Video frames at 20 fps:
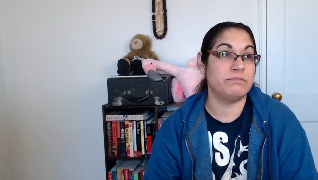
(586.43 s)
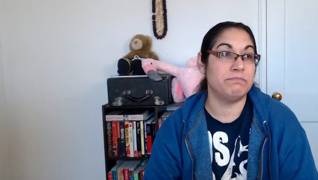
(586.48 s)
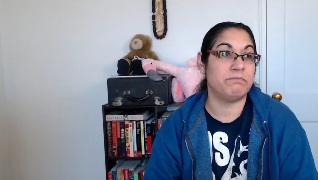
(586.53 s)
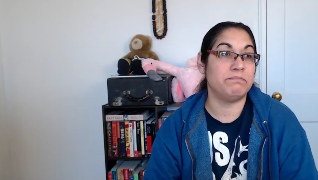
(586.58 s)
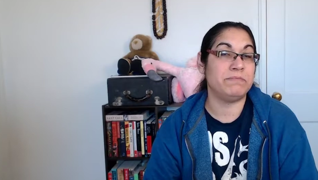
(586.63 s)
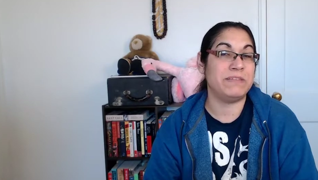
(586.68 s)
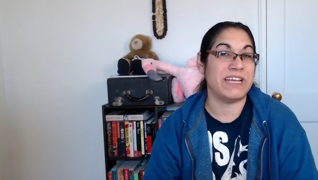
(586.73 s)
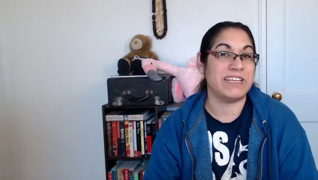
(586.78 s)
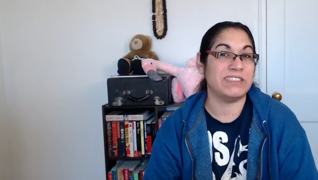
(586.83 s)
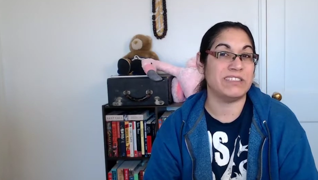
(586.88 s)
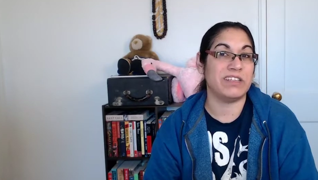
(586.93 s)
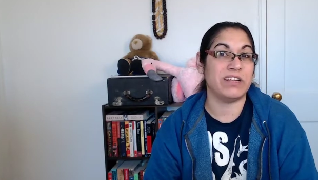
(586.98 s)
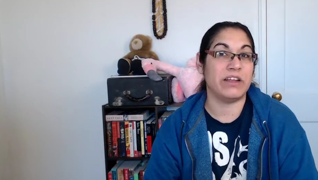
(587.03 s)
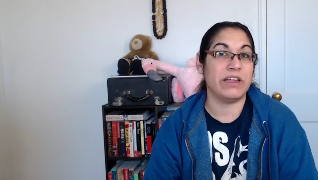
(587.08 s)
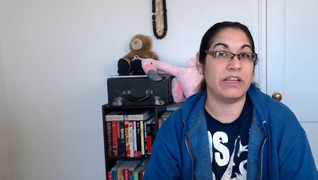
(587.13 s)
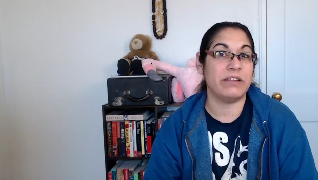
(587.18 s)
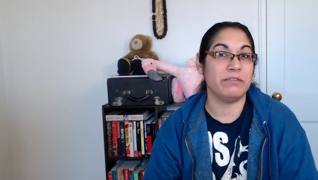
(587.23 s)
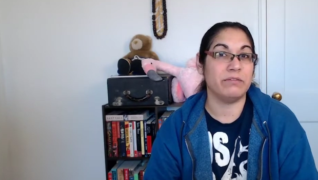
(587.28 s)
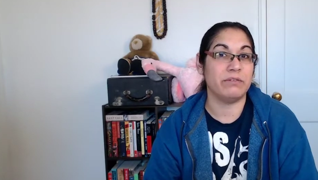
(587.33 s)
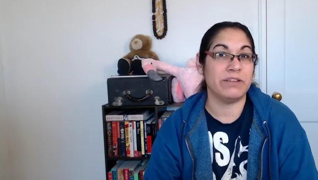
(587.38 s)

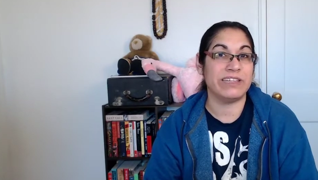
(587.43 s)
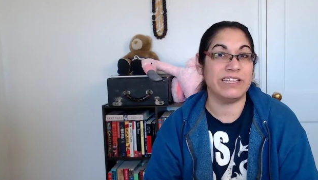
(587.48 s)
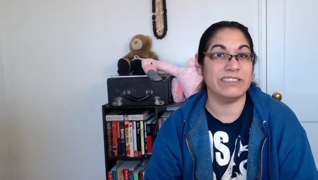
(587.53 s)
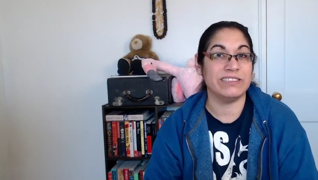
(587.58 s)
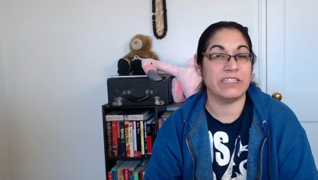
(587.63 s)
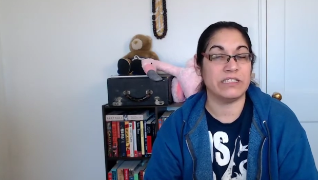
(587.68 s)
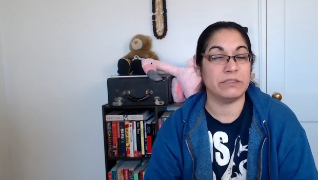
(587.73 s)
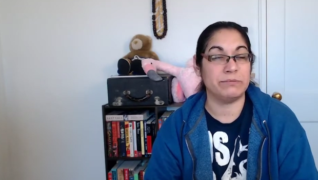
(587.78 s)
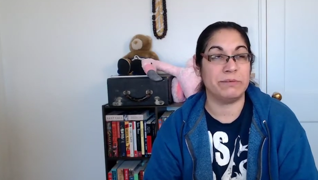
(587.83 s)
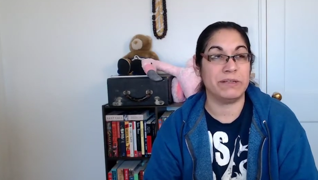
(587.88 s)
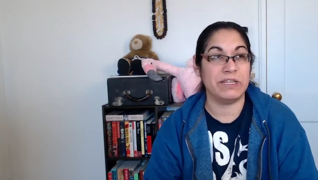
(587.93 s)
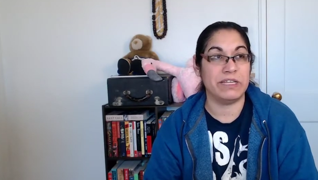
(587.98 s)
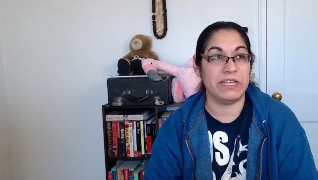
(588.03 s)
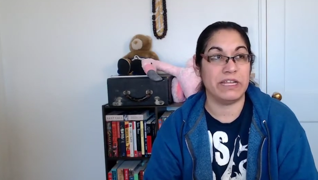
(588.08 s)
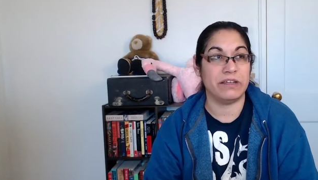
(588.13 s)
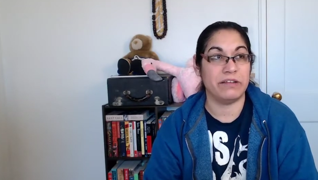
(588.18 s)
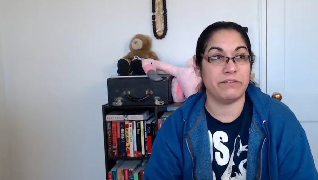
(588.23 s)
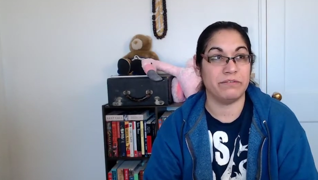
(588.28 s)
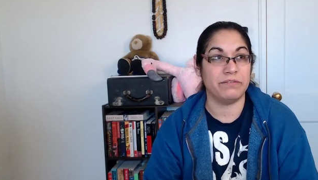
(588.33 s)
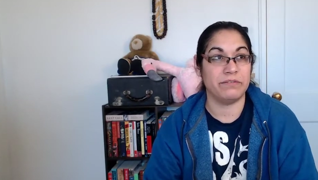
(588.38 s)
Dictionary, with the
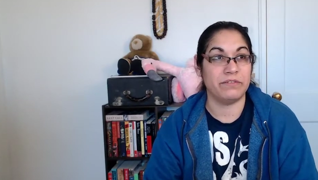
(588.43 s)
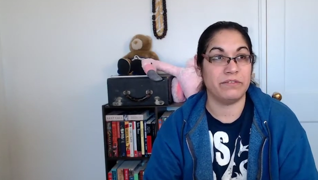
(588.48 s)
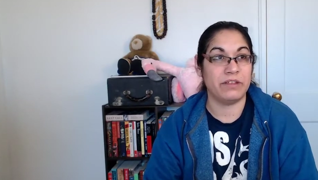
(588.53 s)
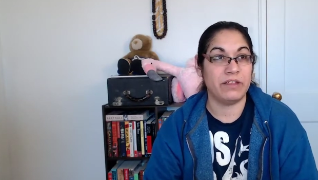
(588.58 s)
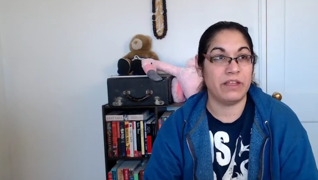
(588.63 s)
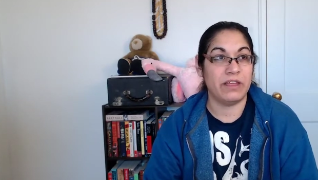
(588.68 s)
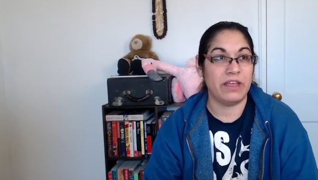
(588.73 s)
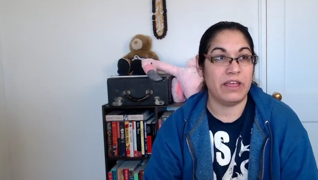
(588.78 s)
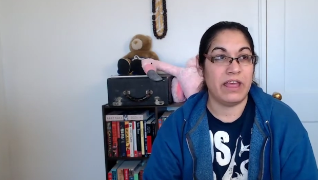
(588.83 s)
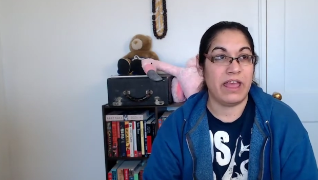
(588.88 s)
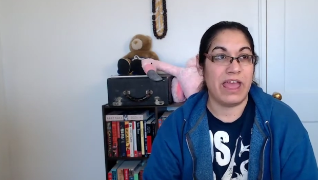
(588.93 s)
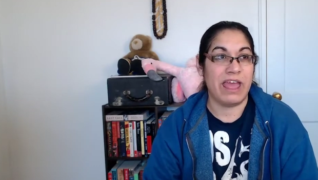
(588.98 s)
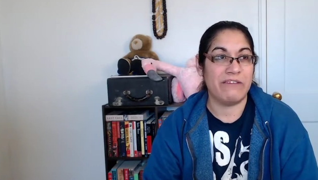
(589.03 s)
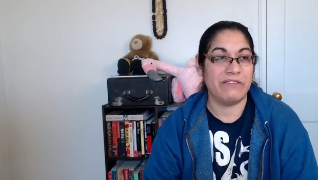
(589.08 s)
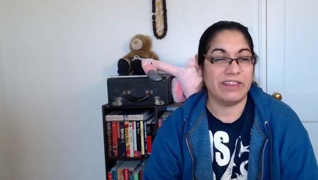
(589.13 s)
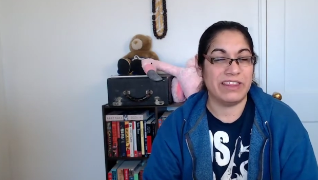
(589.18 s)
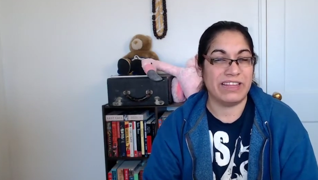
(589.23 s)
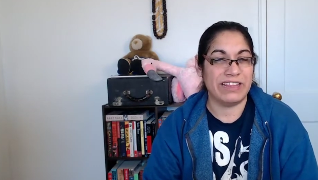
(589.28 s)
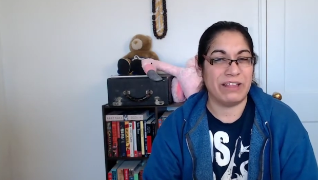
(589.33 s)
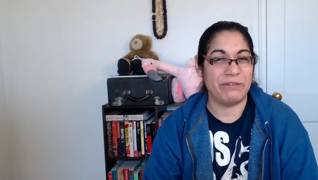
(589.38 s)
accessibility of
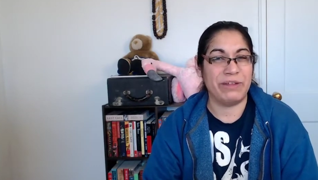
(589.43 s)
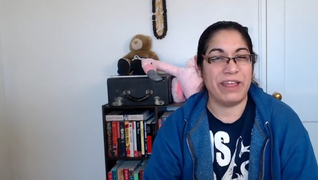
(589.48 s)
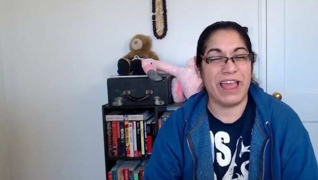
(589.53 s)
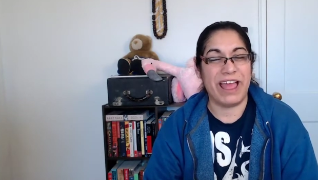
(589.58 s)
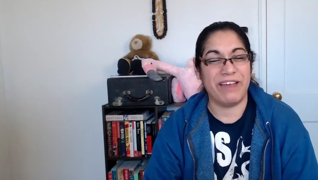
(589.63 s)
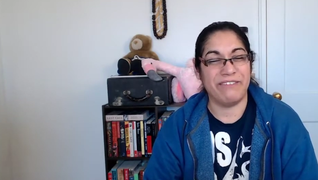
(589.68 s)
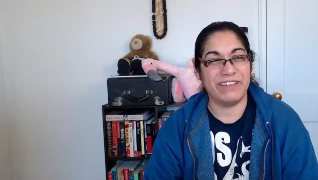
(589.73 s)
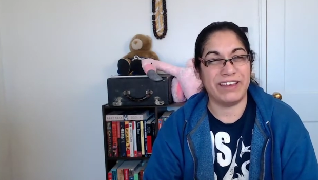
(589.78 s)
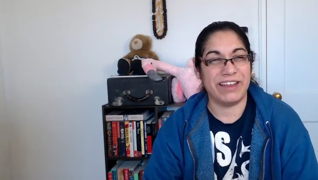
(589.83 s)
everything that we have.